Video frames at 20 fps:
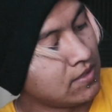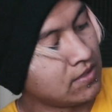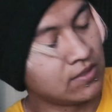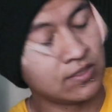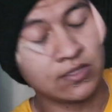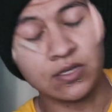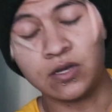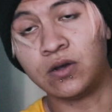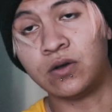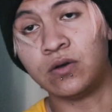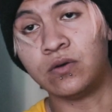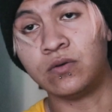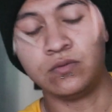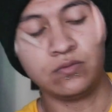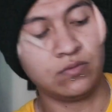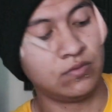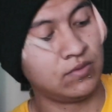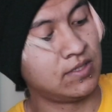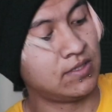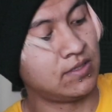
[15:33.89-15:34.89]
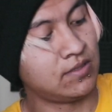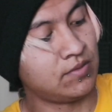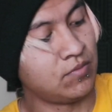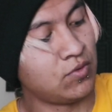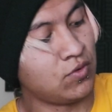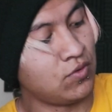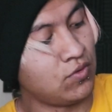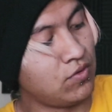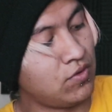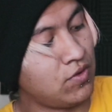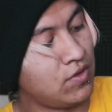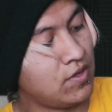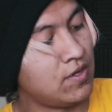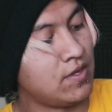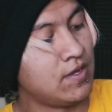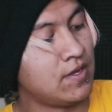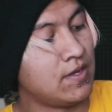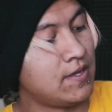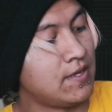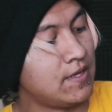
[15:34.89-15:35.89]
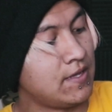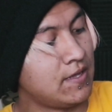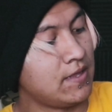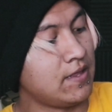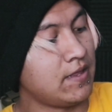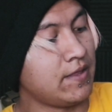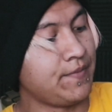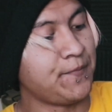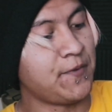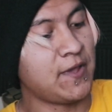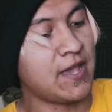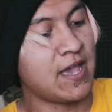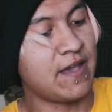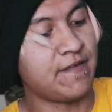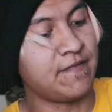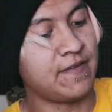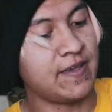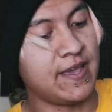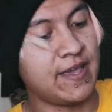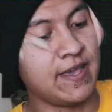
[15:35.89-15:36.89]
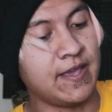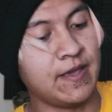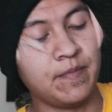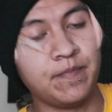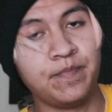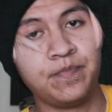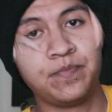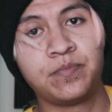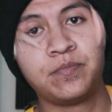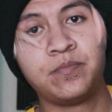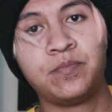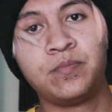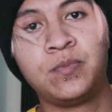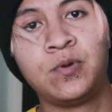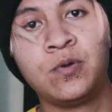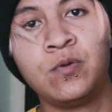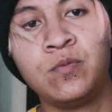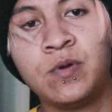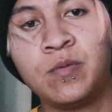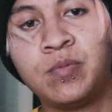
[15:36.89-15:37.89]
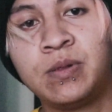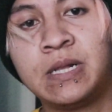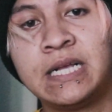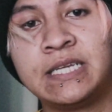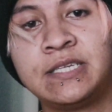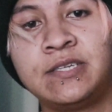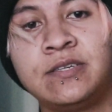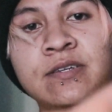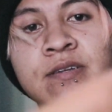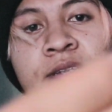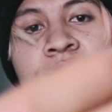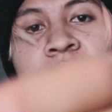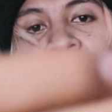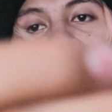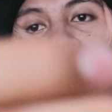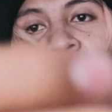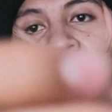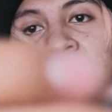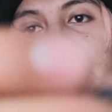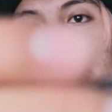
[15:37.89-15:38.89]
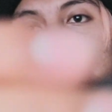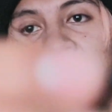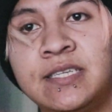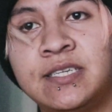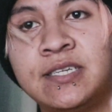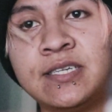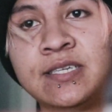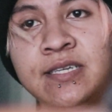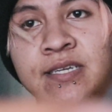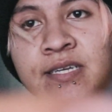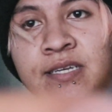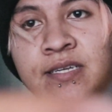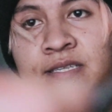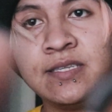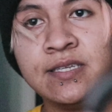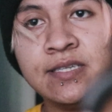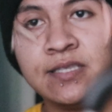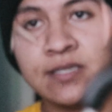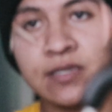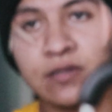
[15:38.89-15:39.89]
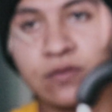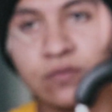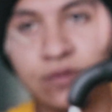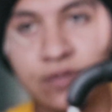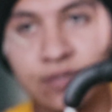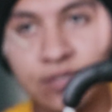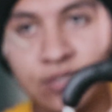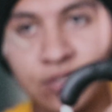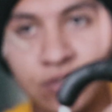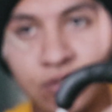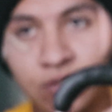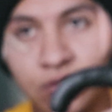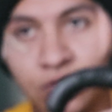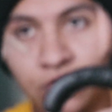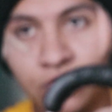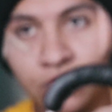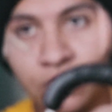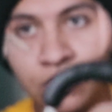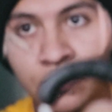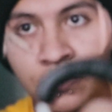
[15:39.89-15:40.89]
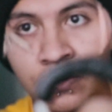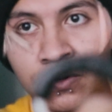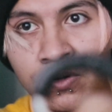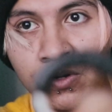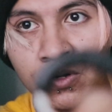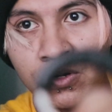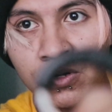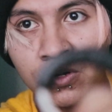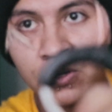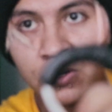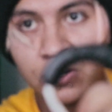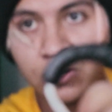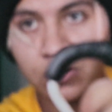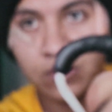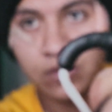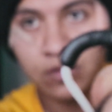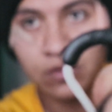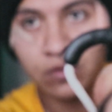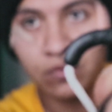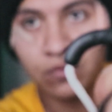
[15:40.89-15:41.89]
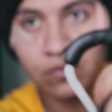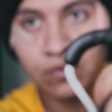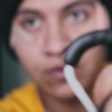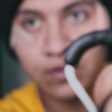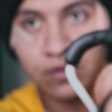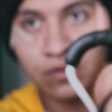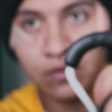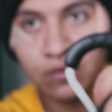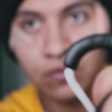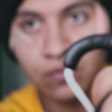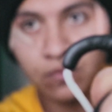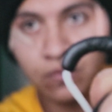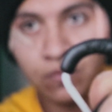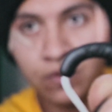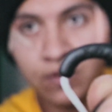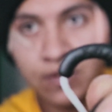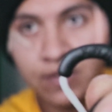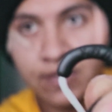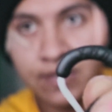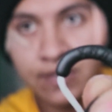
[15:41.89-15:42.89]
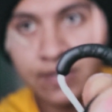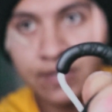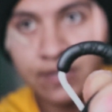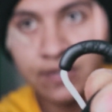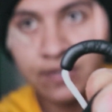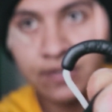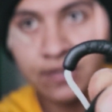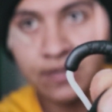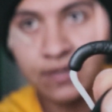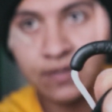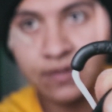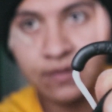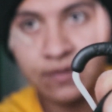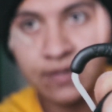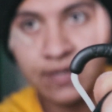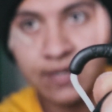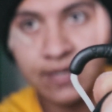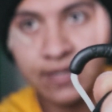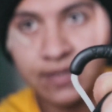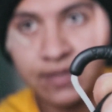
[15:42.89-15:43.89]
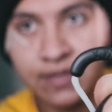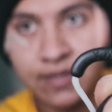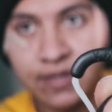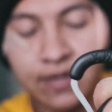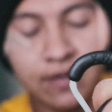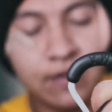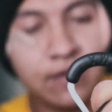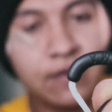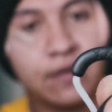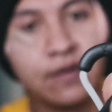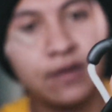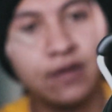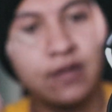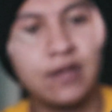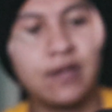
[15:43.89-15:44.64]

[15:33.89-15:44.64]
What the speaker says: So smooth. We have a Puma plastic, just like a detail would show in the real one right there.